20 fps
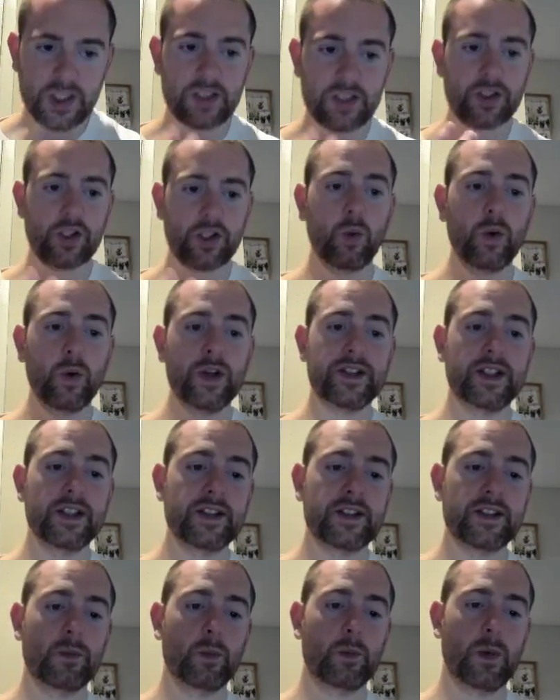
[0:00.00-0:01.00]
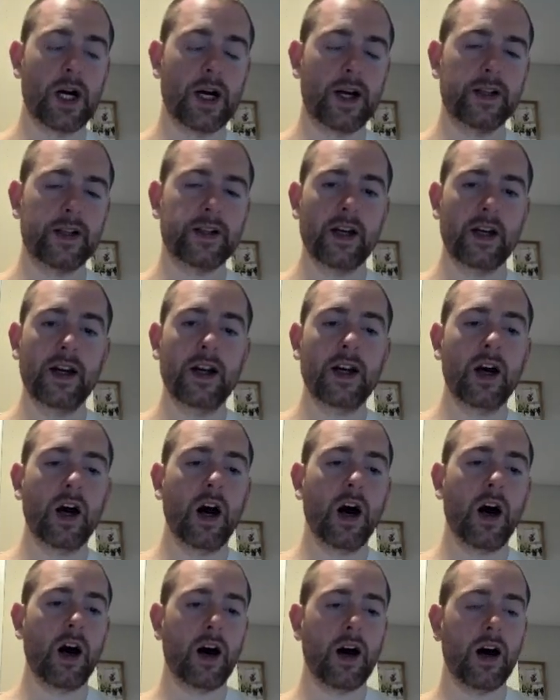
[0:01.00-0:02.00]
So with this in mind,
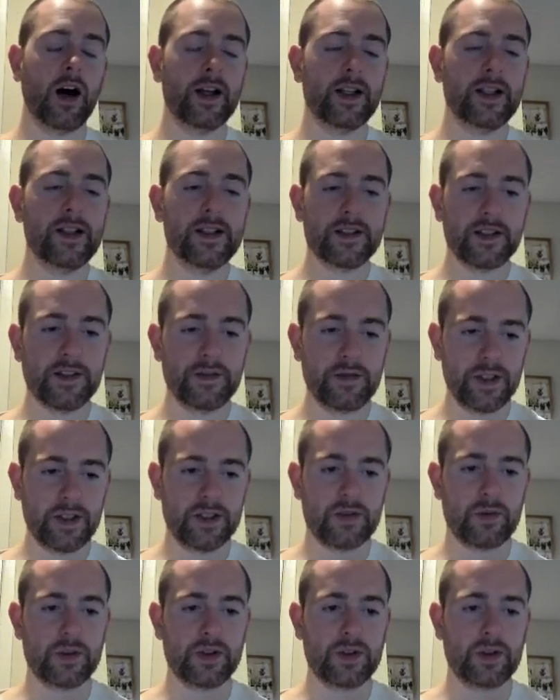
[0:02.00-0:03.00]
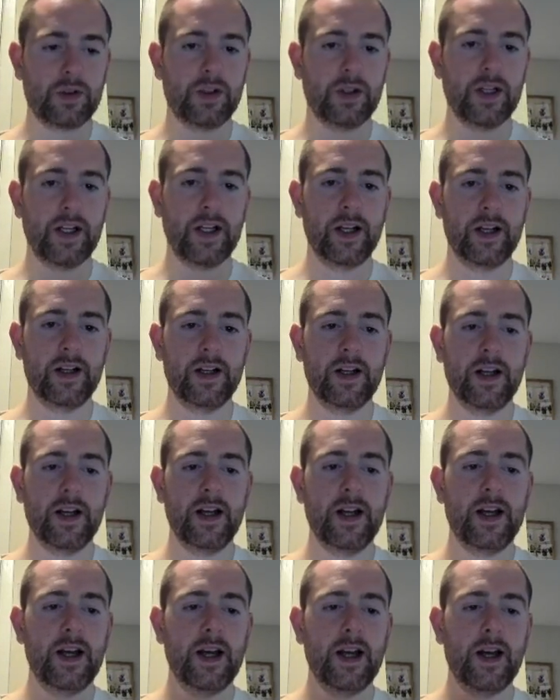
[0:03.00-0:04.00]
Easy Fees was created.
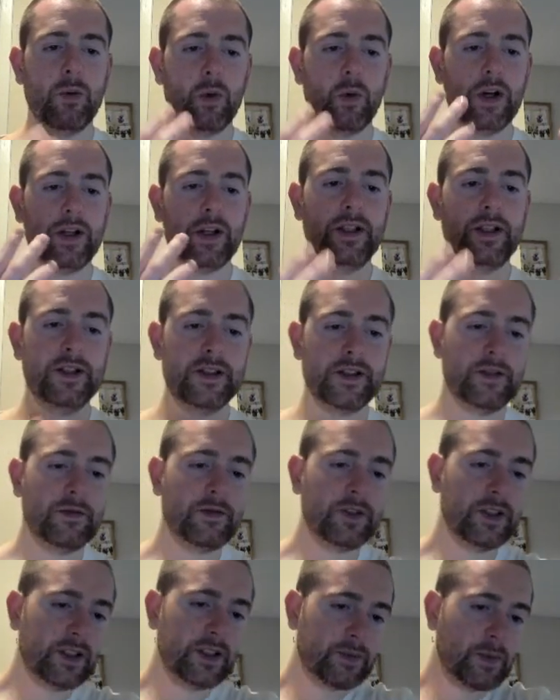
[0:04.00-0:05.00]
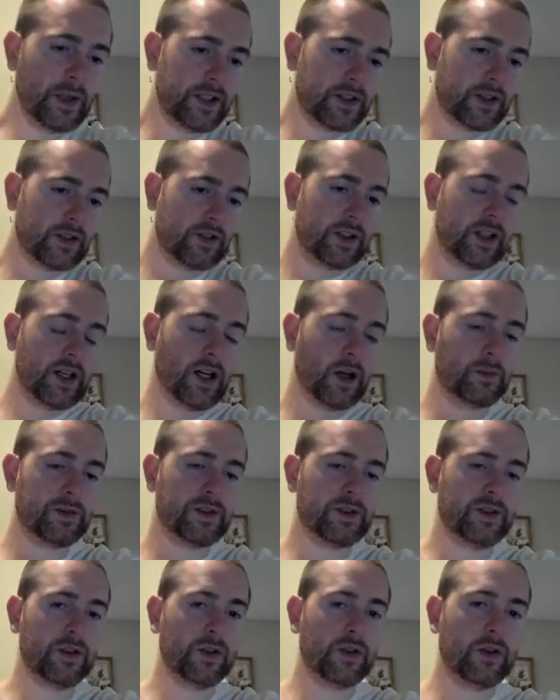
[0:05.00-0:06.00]
And what Easy Fees basically
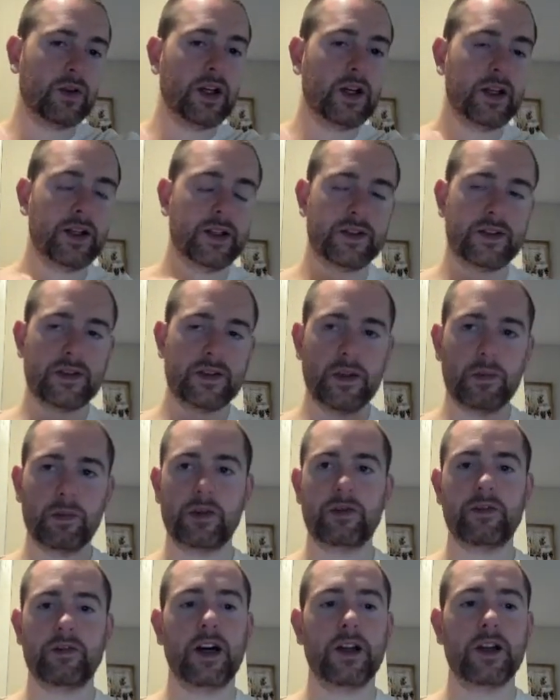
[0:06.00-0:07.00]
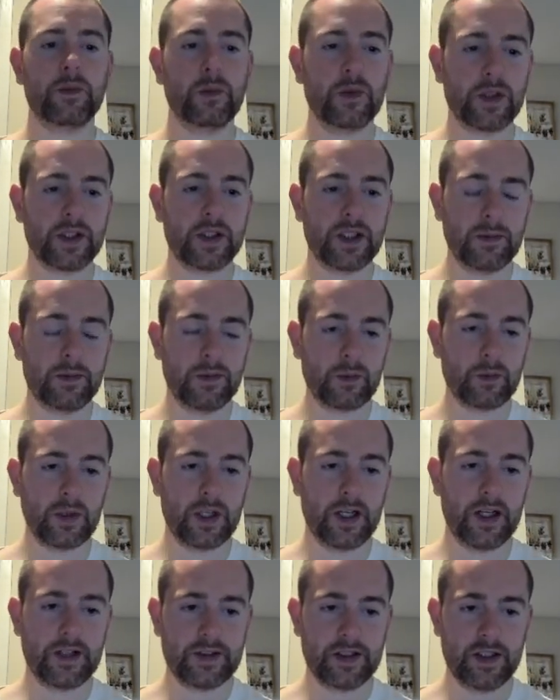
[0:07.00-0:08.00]
helps do is simplify the bookkeeping
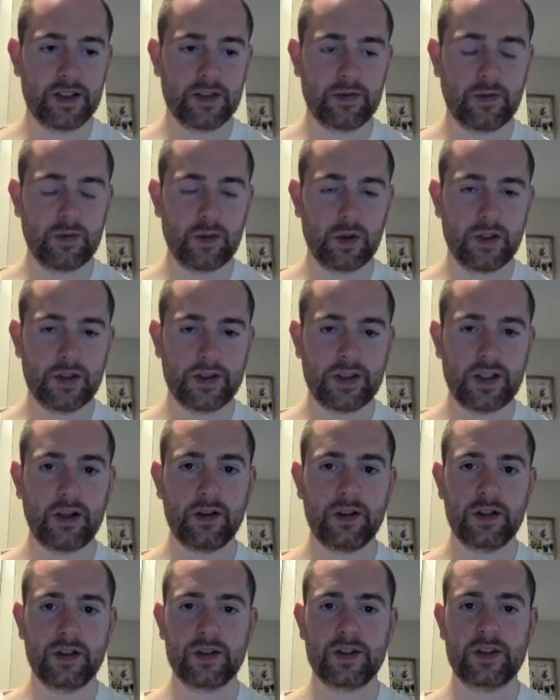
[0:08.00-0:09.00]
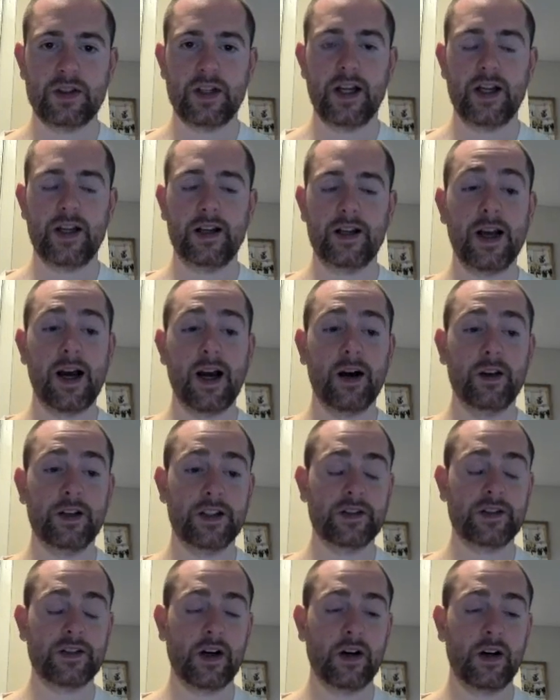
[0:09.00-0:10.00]
process for sellers and how they
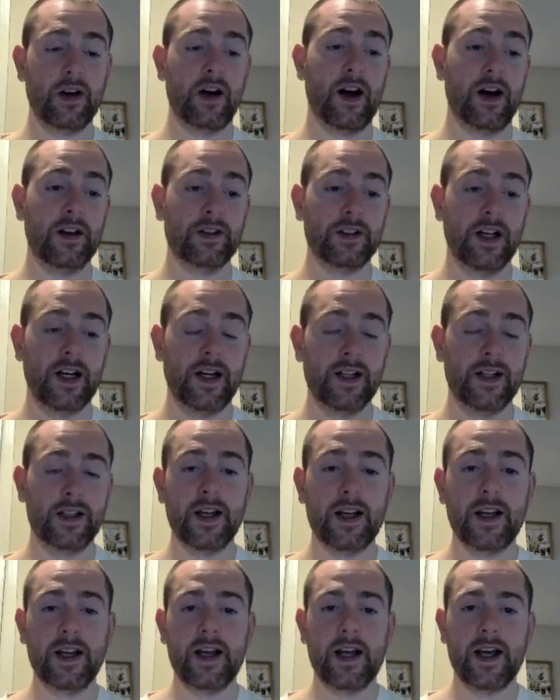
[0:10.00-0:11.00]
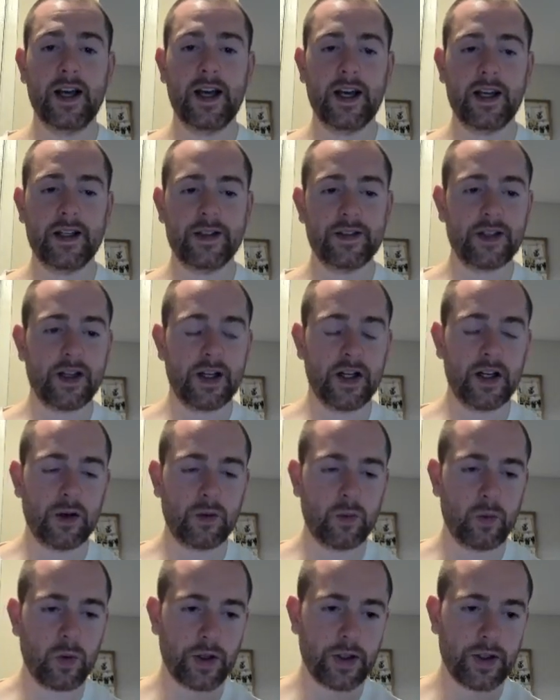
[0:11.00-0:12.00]
sell online. And
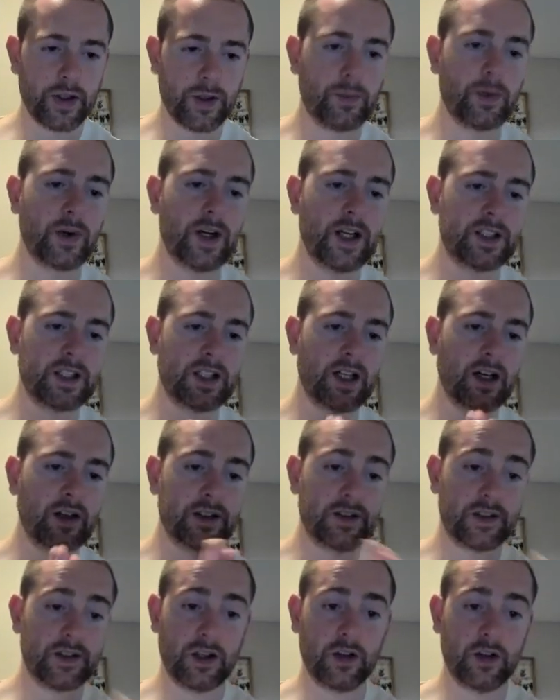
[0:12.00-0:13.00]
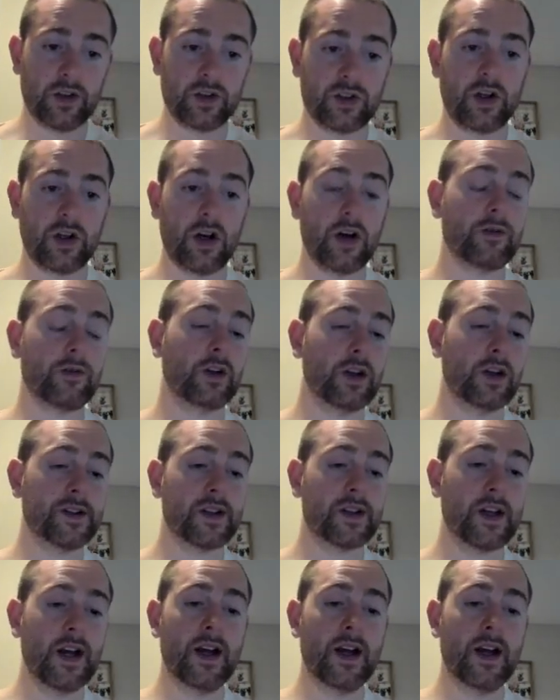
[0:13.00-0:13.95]
we're going to branch out into other softwares.